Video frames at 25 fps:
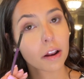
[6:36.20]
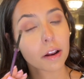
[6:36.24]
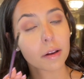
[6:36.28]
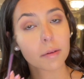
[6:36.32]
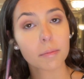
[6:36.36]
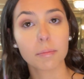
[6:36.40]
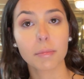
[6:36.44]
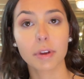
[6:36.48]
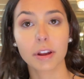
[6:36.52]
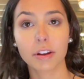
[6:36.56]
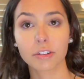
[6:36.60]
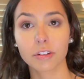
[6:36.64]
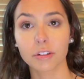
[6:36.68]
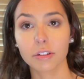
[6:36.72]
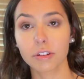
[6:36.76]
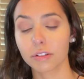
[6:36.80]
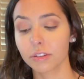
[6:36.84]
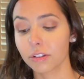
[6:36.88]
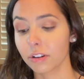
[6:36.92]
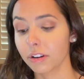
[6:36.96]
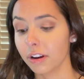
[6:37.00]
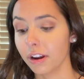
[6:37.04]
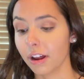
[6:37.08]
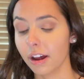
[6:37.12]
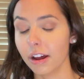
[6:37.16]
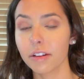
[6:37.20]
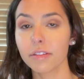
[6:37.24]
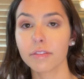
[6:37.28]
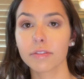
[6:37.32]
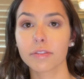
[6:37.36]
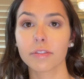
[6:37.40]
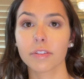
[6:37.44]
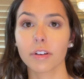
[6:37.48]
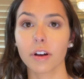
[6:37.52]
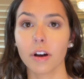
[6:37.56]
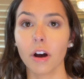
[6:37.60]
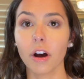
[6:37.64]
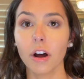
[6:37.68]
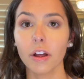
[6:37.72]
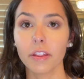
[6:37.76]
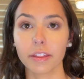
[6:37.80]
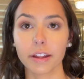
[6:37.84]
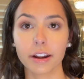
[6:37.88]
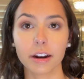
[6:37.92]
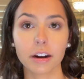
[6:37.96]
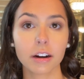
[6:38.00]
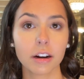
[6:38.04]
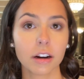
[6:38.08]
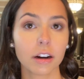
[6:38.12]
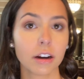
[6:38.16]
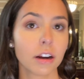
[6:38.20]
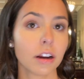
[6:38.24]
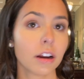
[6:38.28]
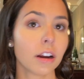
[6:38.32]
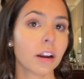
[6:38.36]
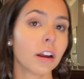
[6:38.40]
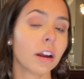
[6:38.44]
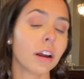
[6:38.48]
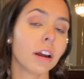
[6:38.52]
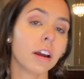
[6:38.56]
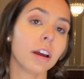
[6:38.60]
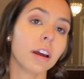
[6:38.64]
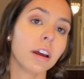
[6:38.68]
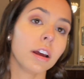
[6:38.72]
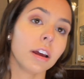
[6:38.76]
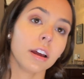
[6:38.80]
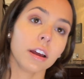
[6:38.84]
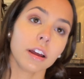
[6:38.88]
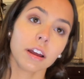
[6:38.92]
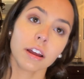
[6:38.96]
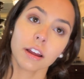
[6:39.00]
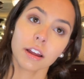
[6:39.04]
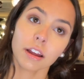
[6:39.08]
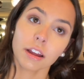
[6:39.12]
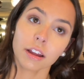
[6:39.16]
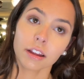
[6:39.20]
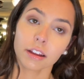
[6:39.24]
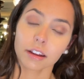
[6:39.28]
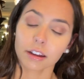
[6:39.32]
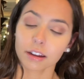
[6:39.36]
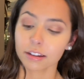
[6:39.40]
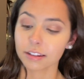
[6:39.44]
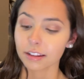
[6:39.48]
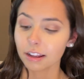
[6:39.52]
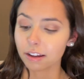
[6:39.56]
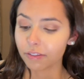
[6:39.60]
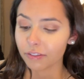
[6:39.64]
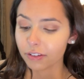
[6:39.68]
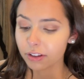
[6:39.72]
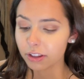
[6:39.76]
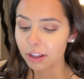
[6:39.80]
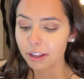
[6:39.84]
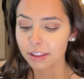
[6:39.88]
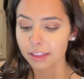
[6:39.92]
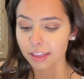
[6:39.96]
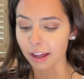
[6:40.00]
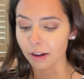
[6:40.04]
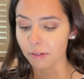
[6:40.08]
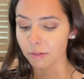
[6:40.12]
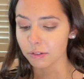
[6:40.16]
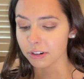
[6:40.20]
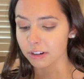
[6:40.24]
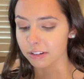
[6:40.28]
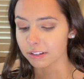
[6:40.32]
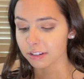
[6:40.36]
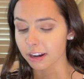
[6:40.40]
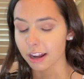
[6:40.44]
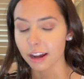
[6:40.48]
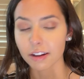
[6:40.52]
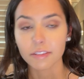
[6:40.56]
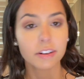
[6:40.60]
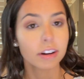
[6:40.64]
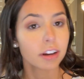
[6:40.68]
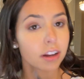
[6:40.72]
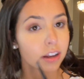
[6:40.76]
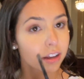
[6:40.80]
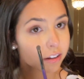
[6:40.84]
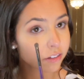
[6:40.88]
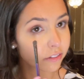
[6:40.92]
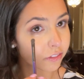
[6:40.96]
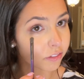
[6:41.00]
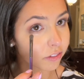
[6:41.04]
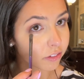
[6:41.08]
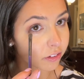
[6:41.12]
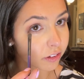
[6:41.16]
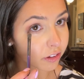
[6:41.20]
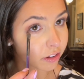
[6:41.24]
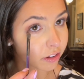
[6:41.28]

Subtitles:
Make sure there's enough on there because I feel like that one doesn't have enough.